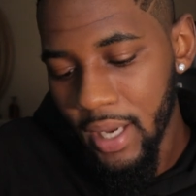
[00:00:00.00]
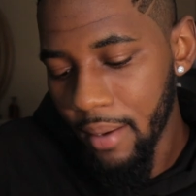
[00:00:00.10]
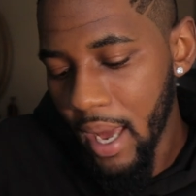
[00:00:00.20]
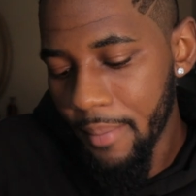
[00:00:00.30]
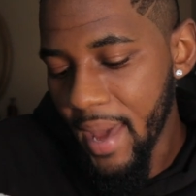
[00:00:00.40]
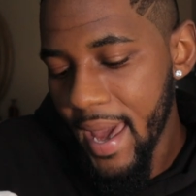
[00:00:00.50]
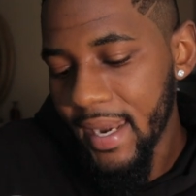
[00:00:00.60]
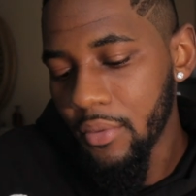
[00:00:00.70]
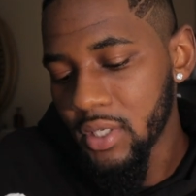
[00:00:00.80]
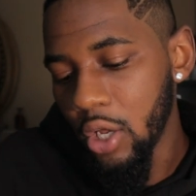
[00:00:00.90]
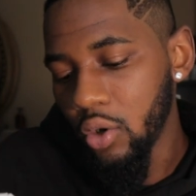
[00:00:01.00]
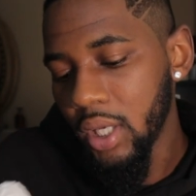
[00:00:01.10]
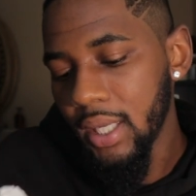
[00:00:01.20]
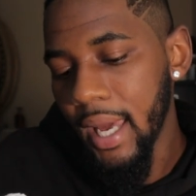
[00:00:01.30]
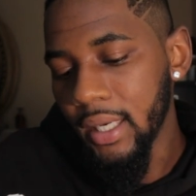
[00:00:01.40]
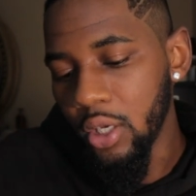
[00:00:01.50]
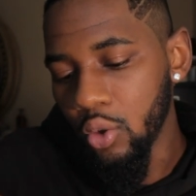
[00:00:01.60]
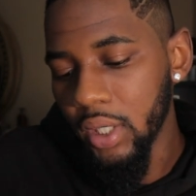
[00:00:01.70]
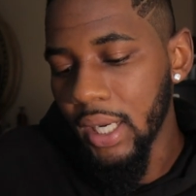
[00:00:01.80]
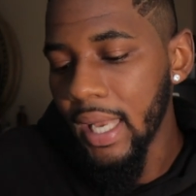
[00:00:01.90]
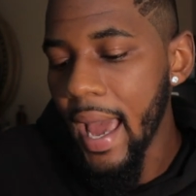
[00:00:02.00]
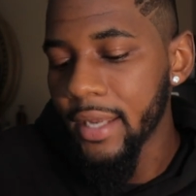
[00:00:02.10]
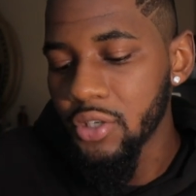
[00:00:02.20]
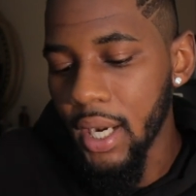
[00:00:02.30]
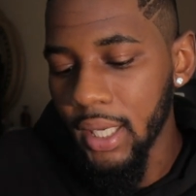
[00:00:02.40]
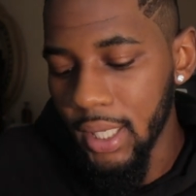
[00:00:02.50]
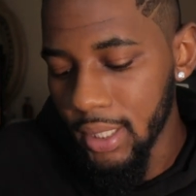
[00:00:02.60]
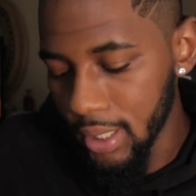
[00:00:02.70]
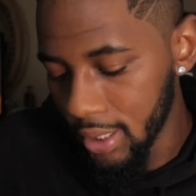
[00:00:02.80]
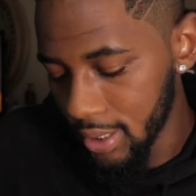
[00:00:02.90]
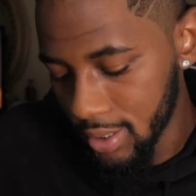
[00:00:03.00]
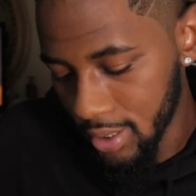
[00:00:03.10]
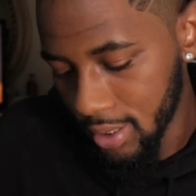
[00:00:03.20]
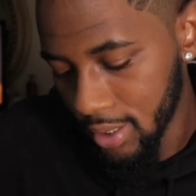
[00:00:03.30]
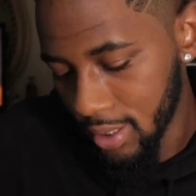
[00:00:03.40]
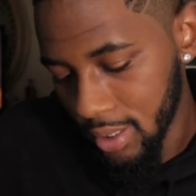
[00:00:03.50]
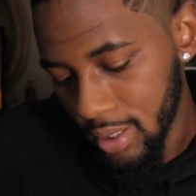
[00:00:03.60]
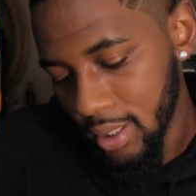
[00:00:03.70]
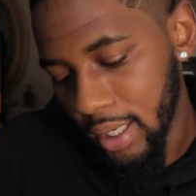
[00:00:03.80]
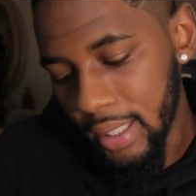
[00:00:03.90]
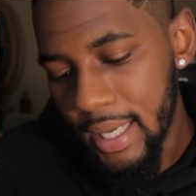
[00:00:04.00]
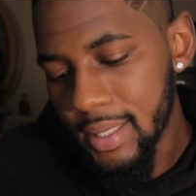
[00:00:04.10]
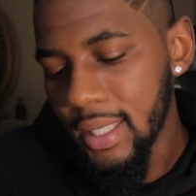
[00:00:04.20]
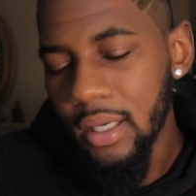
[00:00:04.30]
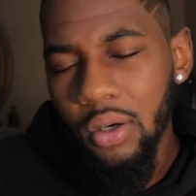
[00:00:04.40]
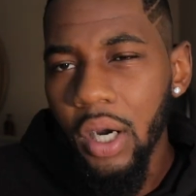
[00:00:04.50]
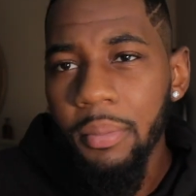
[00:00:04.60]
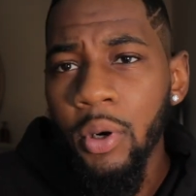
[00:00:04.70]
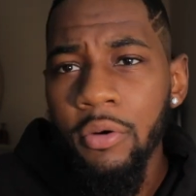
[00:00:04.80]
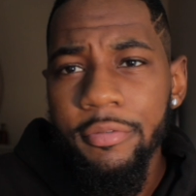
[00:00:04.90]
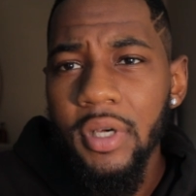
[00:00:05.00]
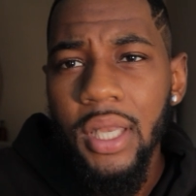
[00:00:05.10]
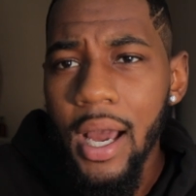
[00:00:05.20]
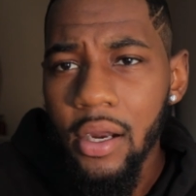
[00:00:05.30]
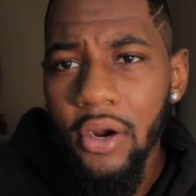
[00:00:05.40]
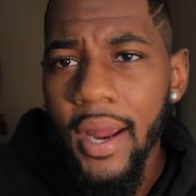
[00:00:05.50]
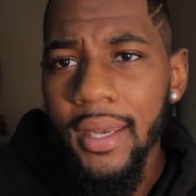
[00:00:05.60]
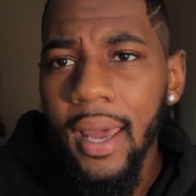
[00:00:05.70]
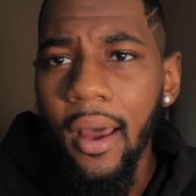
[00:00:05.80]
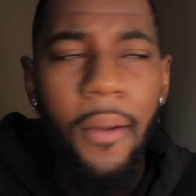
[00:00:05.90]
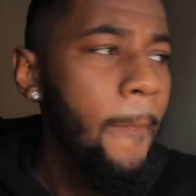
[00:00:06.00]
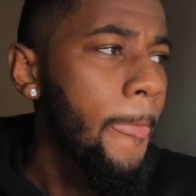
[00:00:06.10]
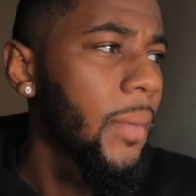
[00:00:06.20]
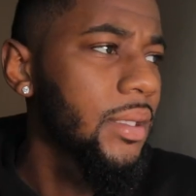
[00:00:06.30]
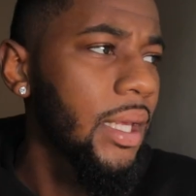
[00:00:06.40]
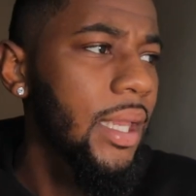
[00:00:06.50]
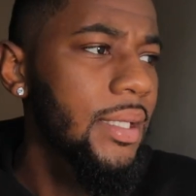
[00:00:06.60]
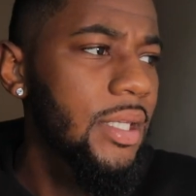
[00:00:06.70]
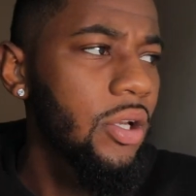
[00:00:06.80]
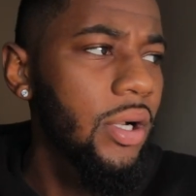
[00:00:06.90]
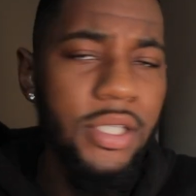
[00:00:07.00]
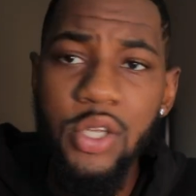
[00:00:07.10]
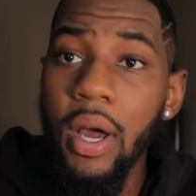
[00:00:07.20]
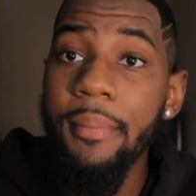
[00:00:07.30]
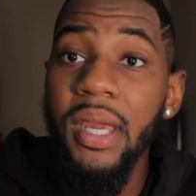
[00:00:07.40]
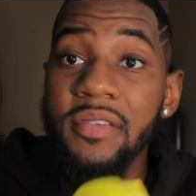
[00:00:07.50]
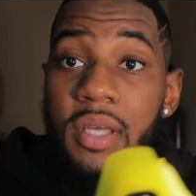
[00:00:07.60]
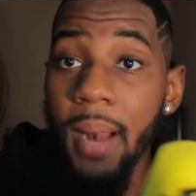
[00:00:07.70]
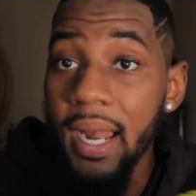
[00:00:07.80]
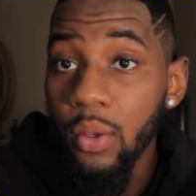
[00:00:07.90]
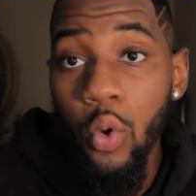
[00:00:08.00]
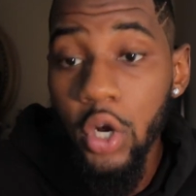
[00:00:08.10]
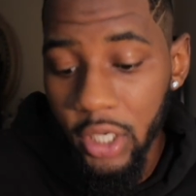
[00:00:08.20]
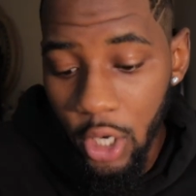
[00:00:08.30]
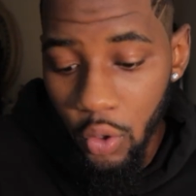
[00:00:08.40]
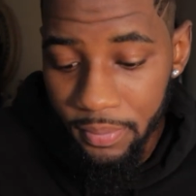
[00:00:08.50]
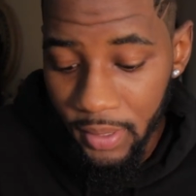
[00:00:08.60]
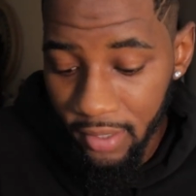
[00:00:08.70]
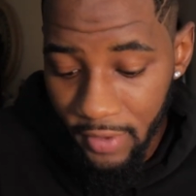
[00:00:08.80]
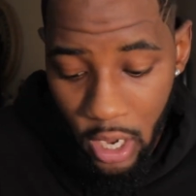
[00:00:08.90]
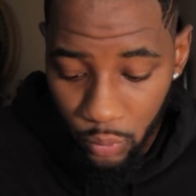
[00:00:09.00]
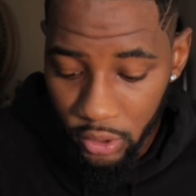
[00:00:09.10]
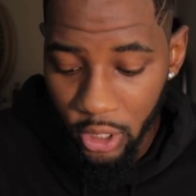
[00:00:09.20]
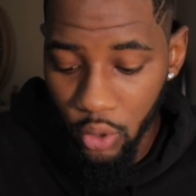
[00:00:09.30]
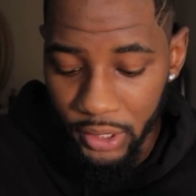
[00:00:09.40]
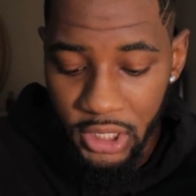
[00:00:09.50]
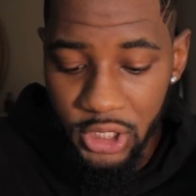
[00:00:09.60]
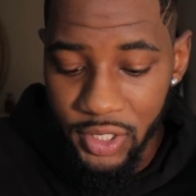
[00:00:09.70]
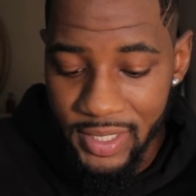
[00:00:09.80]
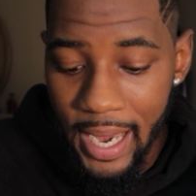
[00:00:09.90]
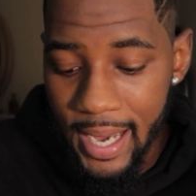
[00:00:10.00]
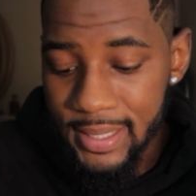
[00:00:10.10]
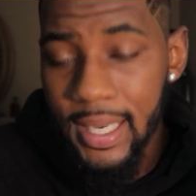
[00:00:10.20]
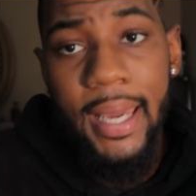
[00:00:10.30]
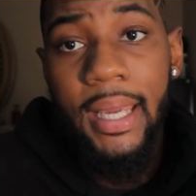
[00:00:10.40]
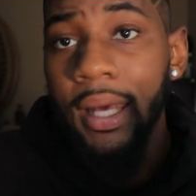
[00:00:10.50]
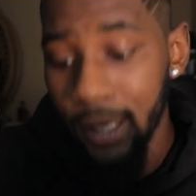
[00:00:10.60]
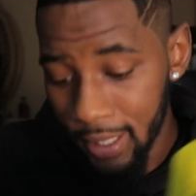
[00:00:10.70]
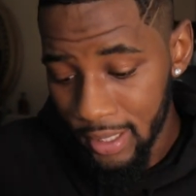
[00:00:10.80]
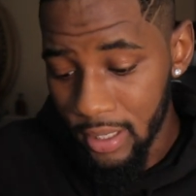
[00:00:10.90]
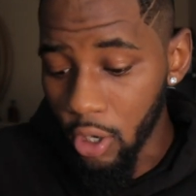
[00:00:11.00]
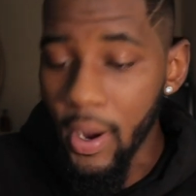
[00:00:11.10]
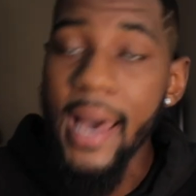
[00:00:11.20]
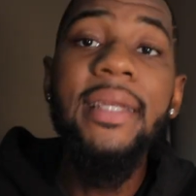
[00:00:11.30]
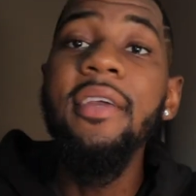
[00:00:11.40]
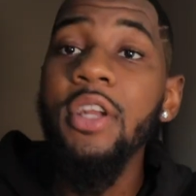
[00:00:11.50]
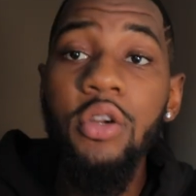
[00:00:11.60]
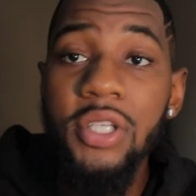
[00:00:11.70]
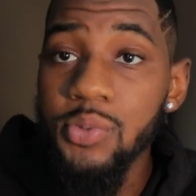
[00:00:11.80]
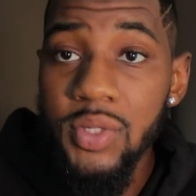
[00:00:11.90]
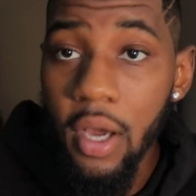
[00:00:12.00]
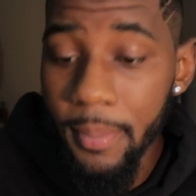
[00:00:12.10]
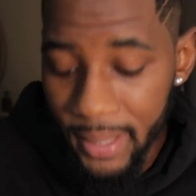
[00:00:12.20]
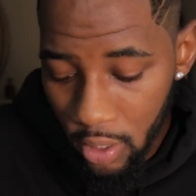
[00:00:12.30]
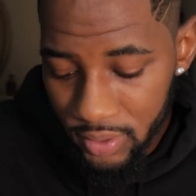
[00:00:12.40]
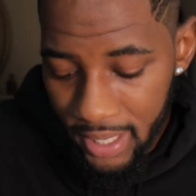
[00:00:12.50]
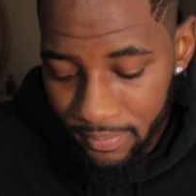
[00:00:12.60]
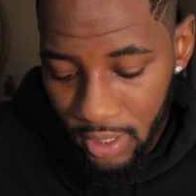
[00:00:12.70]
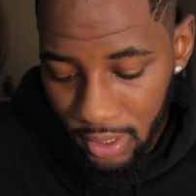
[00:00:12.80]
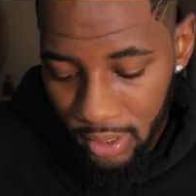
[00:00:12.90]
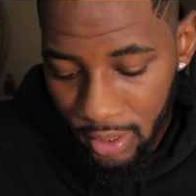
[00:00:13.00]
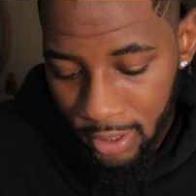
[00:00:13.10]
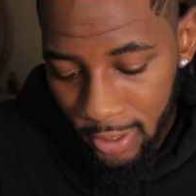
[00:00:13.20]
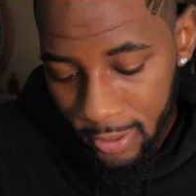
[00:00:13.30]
on it. I'm mad I was low-key like doing a lot trying to get these, and they still up on Foot Locker right now. I think they still, so I mean, if somebody wanted to go up there, if y'all wanted to go and get your size, like, oh, I didn't even know these was coming out type thing.